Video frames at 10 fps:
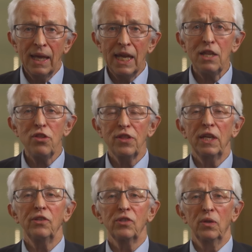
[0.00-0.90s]
in
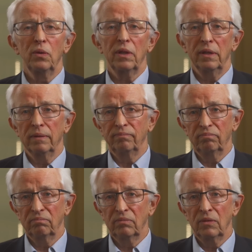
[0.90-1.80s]
things nuclear,
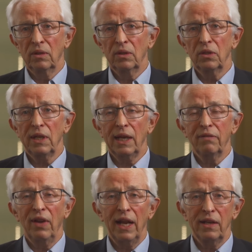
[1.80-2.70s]
to take
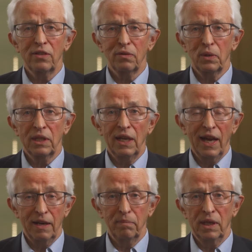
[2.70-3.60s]
advantage of what the
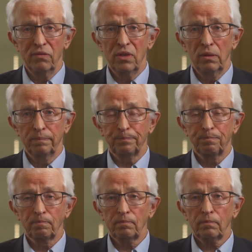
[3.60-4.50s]
atom gives you,
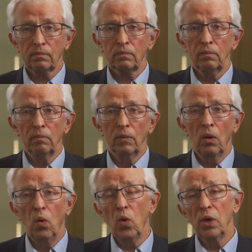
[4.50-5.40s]

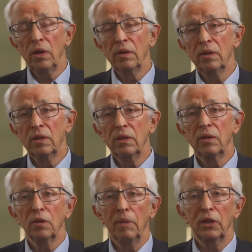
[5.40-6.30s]
or
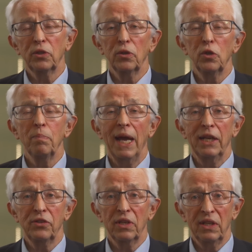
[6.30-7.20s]
to make sure you
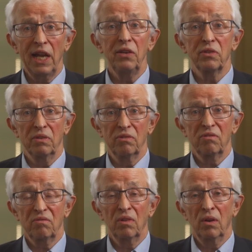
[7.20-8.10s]
manage the
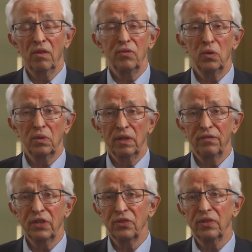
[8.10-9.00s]
dangers uh, of
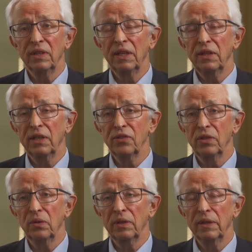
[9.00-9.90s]
nuclear fission and
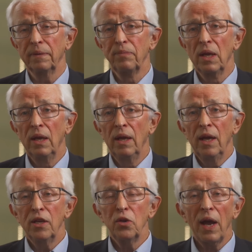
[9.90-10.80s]
things nuclear,
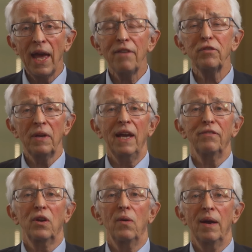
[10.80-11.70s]
you have to
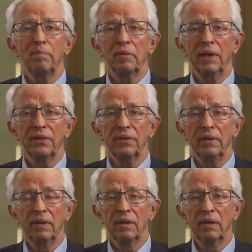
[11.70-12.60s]
have cooperation.